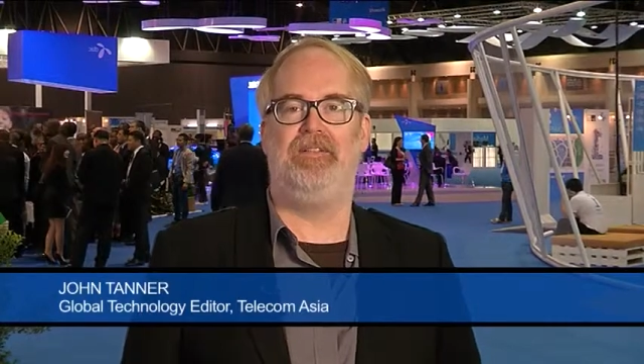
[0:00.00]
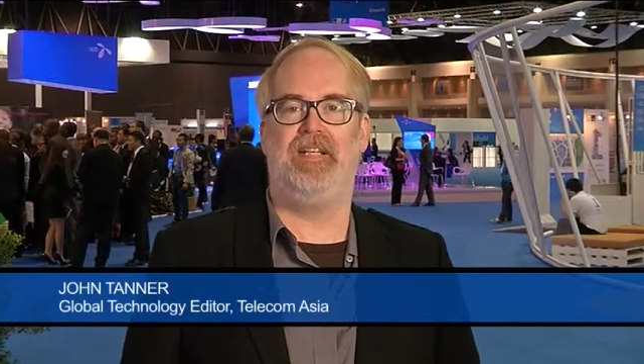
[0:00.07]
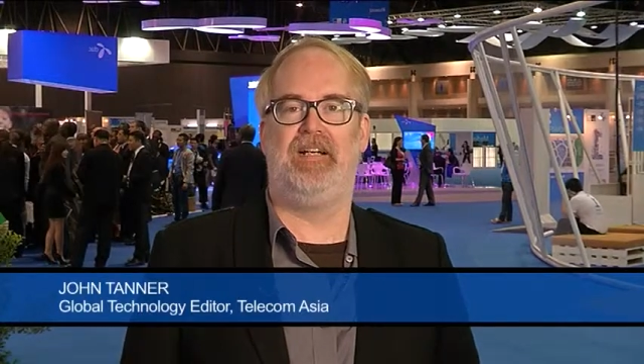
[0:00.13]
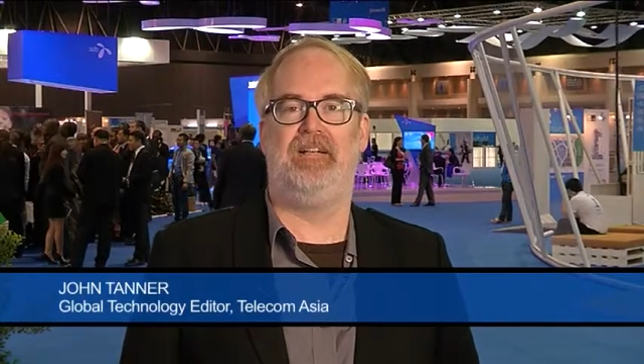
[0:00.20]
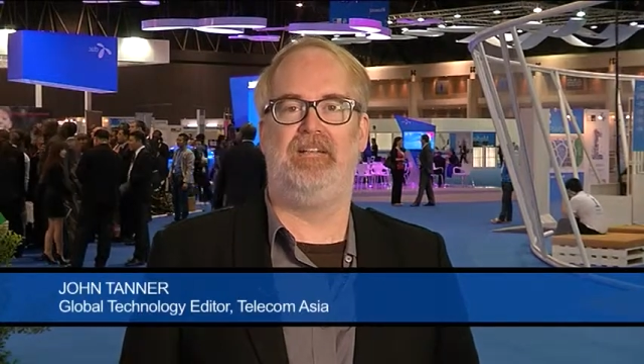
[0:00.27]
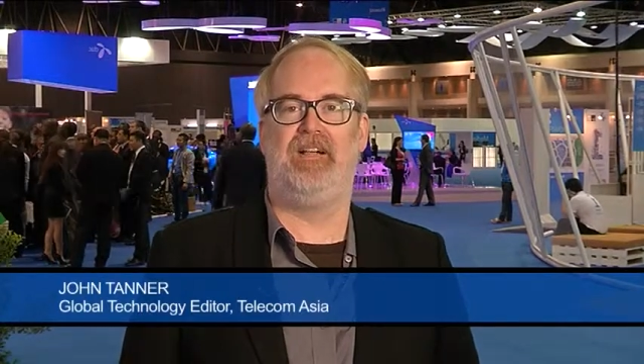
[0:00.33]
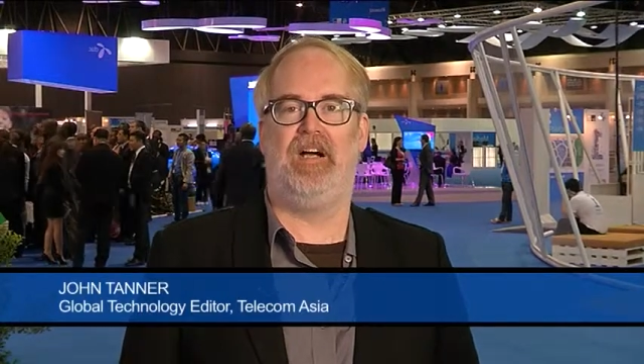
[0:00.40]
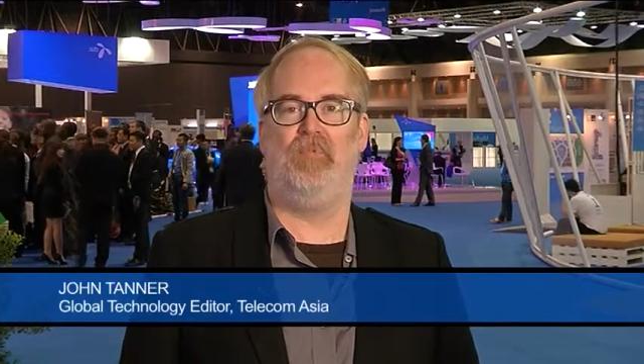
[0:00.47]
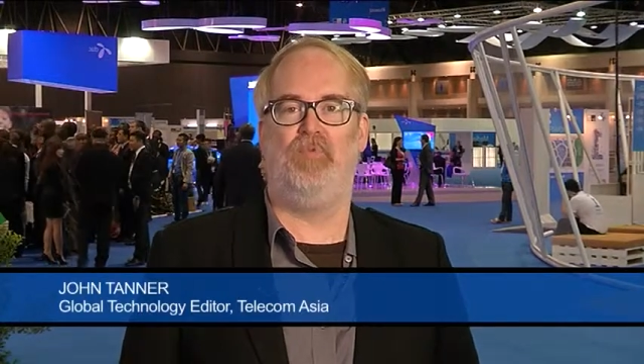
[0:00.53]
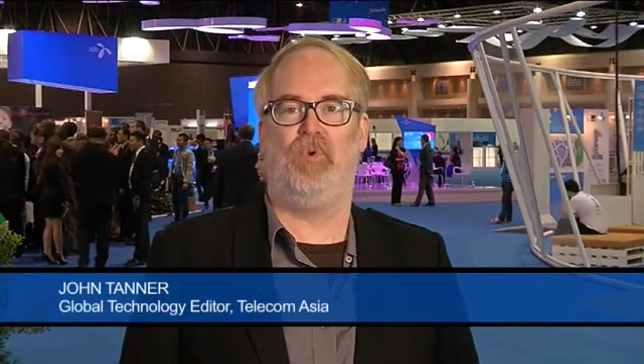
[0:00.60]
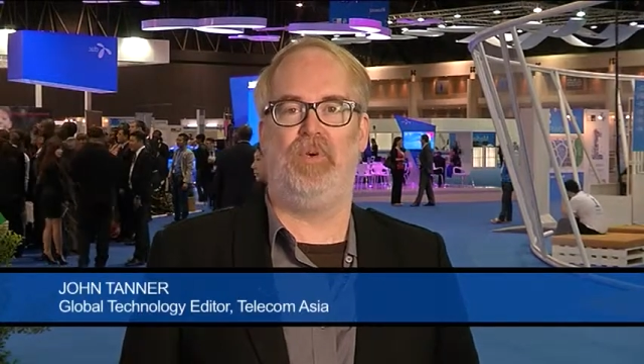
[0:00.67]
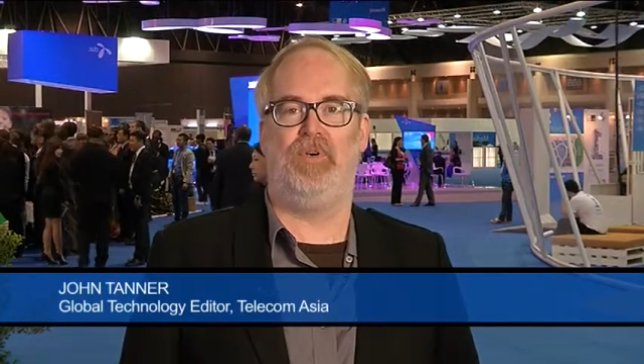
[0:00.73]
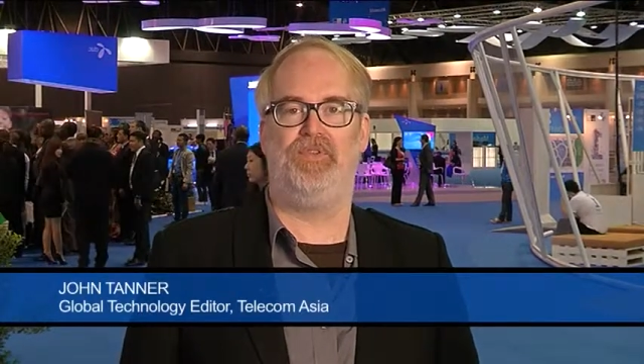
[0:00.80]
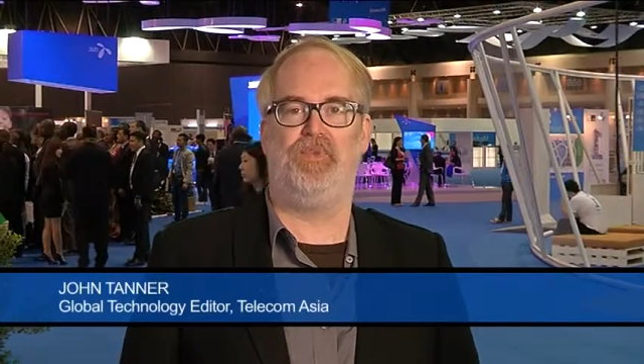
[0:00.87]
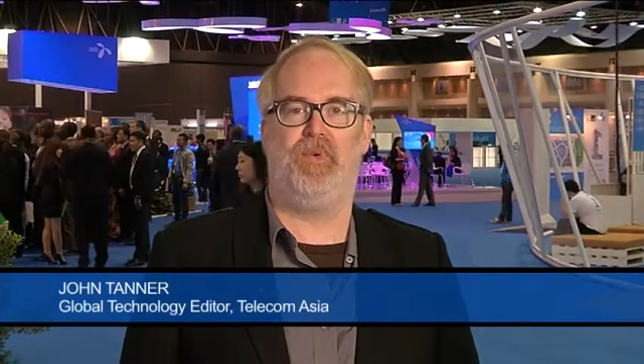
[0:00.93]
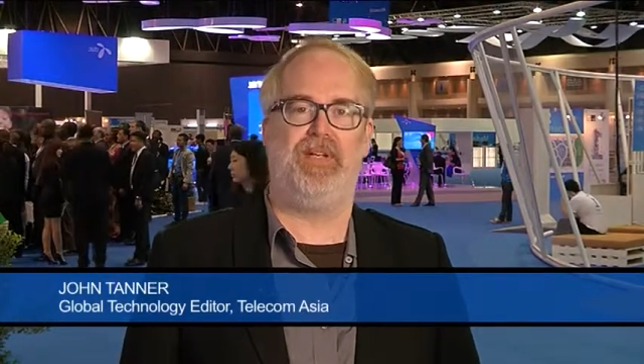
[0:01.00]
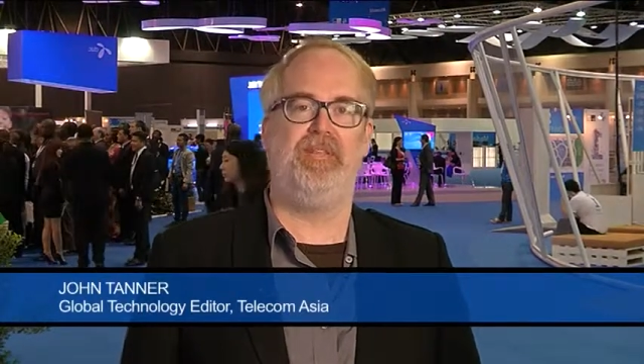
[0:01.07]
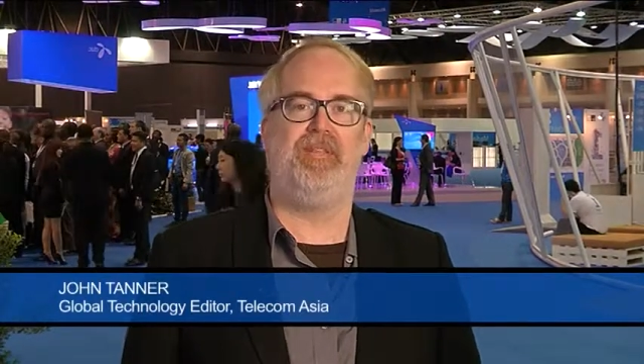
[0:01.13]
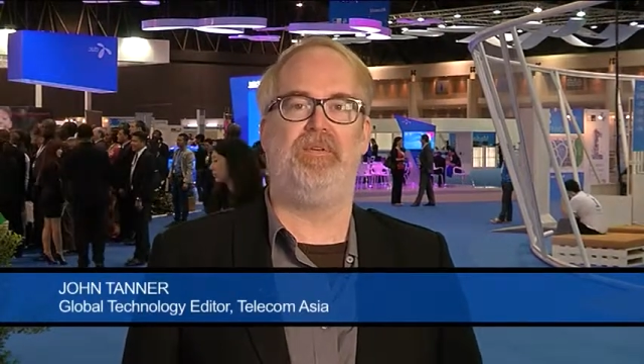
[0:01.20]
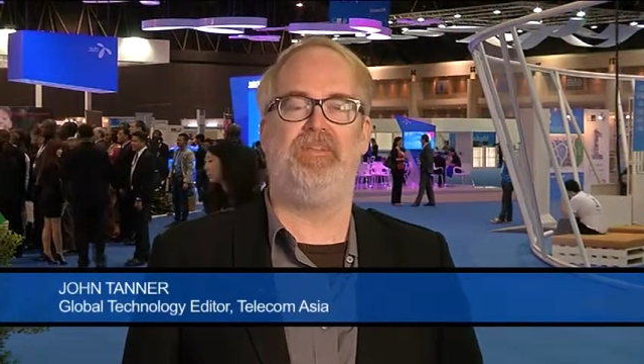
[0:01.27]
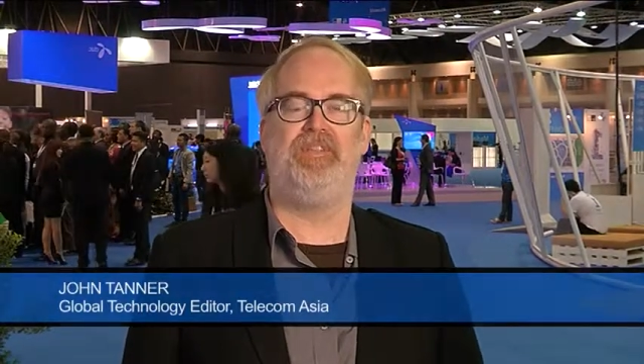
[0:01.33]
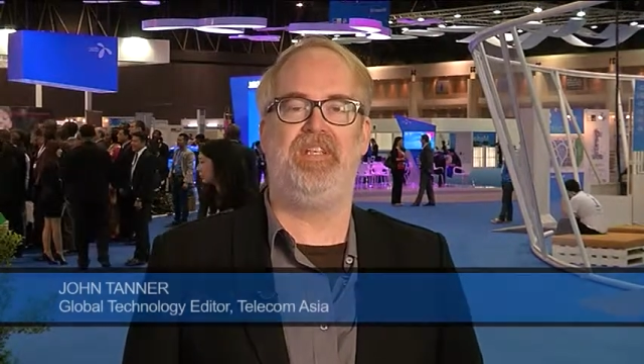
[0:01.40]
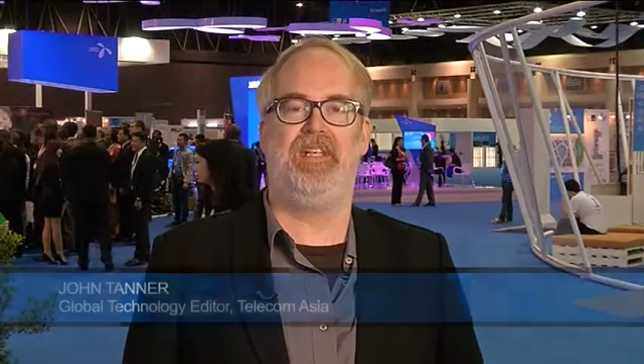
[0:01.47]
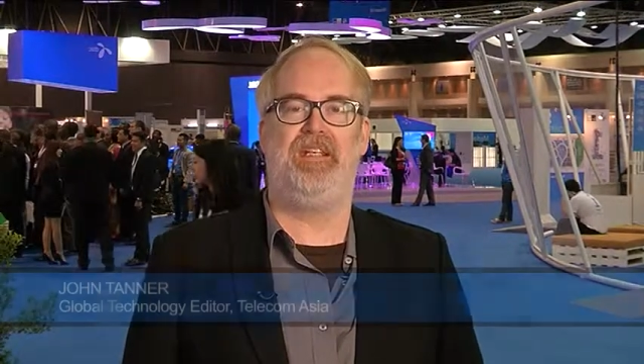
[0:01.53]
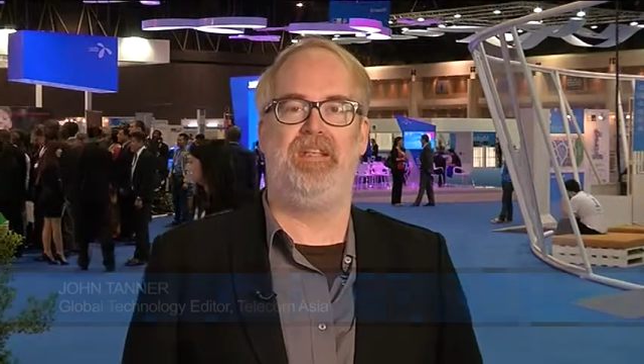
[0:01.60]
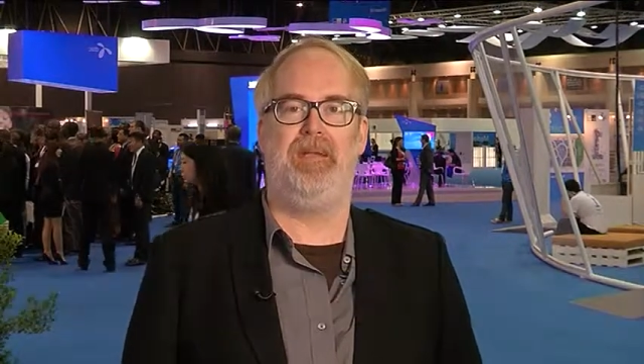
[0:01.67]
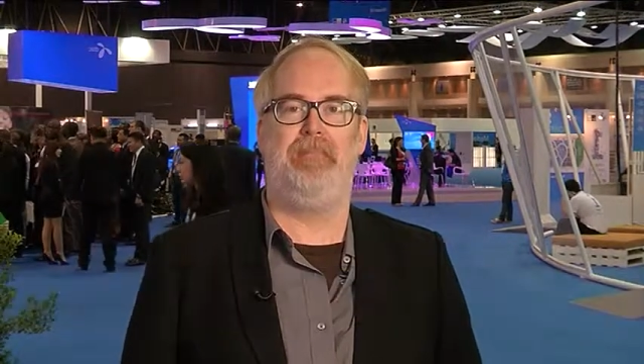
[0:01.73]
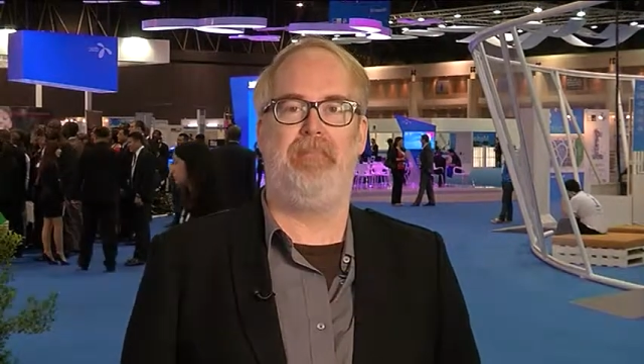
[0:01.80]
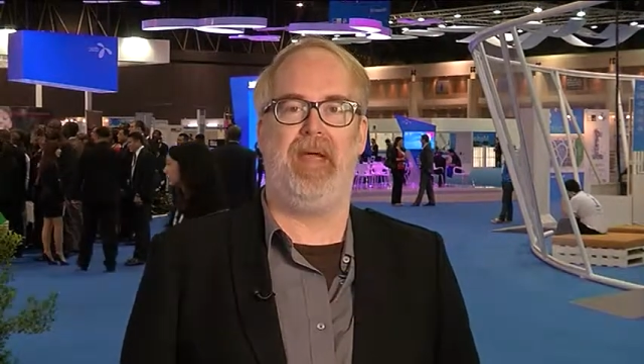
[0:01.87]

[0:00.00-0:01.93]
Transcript: Telecom World 2013 in